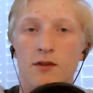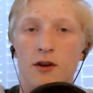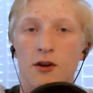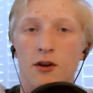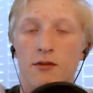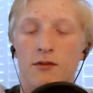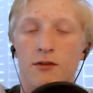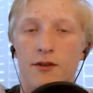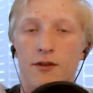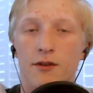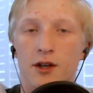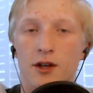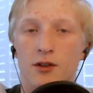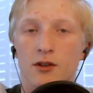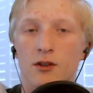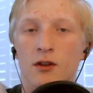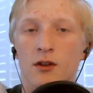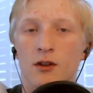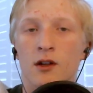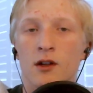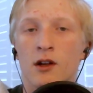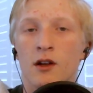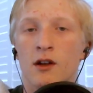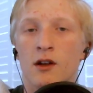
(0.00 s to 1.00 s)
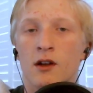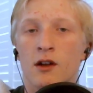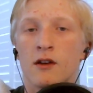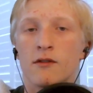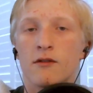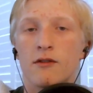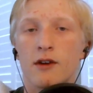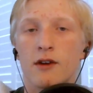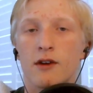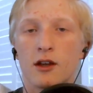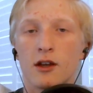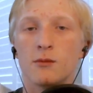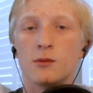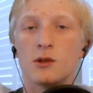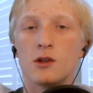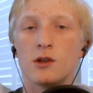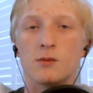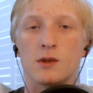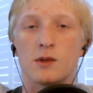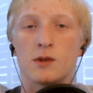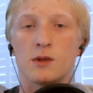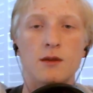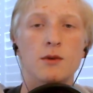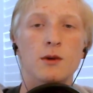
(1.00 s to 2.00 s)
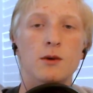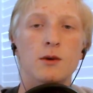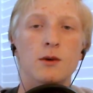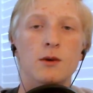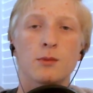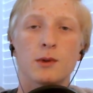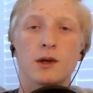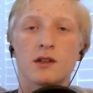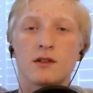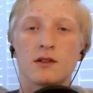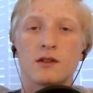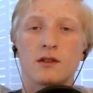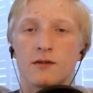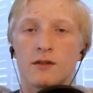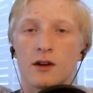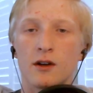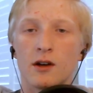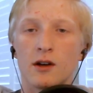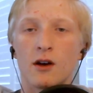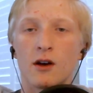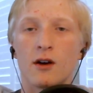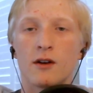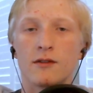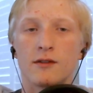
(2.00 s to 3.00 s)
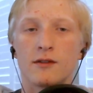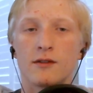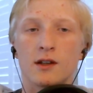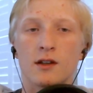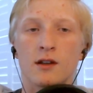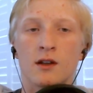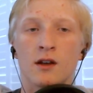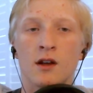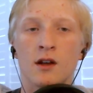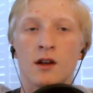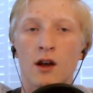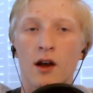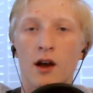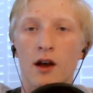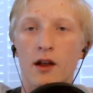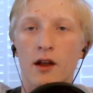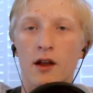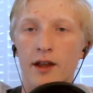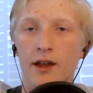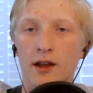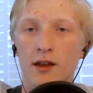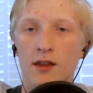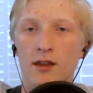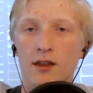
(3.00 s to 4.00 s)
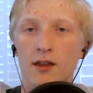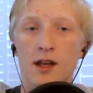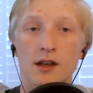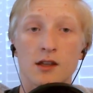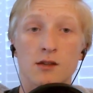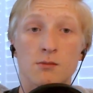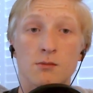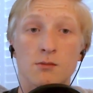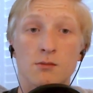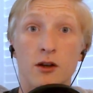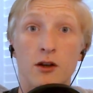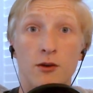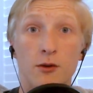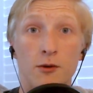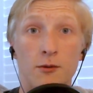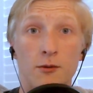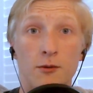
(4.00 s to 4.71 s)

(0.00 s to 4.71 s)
fragile. vacuum tubes had to be replaced very often, unlike the next breakthrough.